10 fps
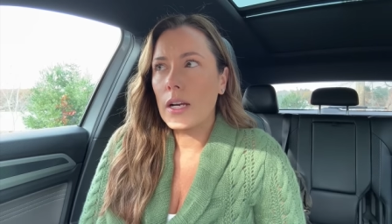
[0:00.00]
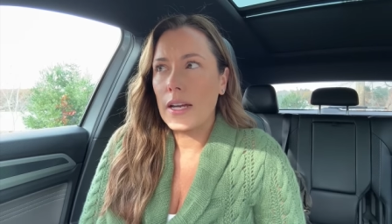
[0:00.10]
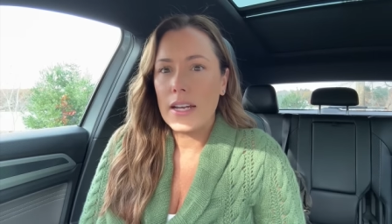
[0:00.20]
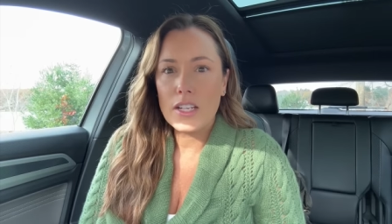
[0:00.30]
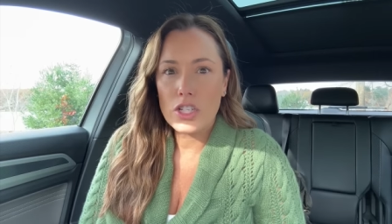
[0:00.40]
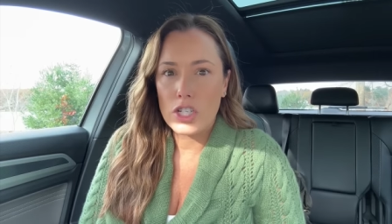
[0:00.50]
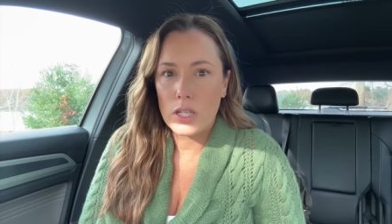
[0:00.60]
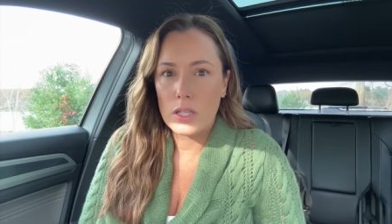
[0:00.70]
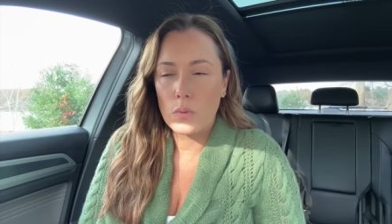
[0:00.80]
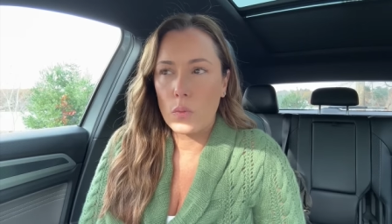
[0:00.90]

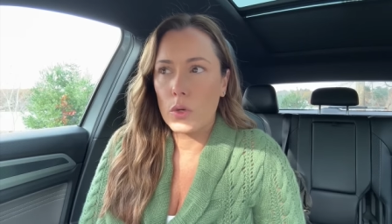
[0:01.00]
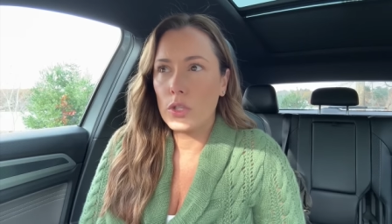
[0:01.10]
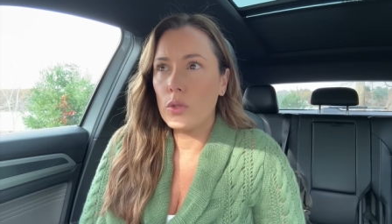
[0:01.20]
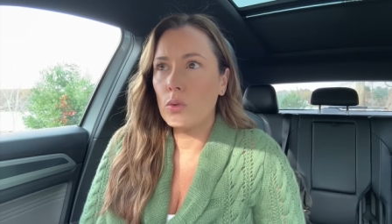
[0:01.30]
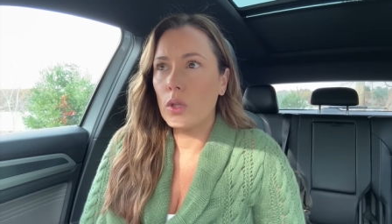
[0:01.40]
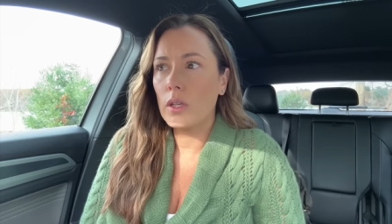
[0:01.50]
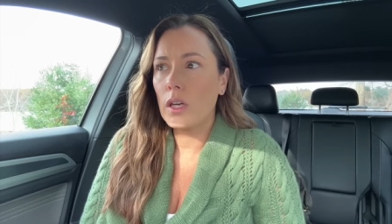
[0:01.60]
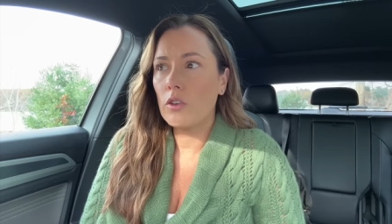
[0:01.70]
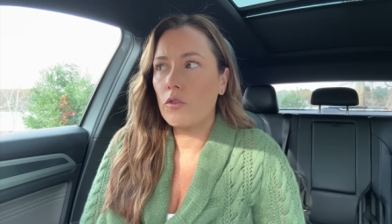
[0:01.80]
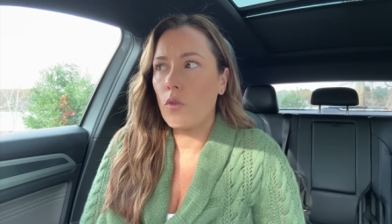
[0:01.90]
connection were you
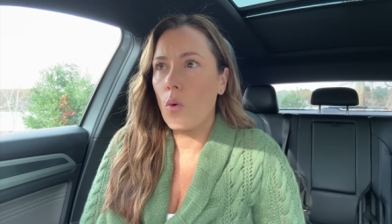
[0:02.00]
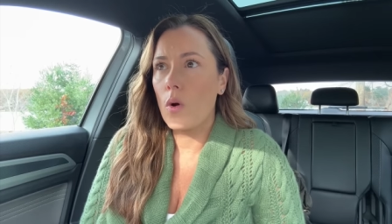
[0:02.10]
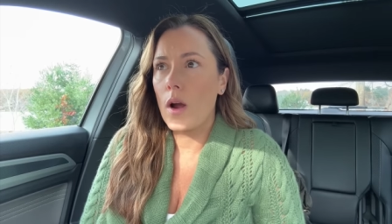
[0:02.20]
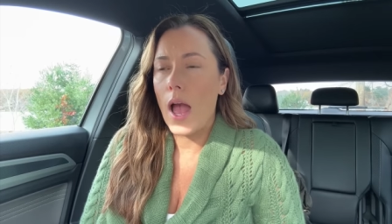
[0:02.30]
looking for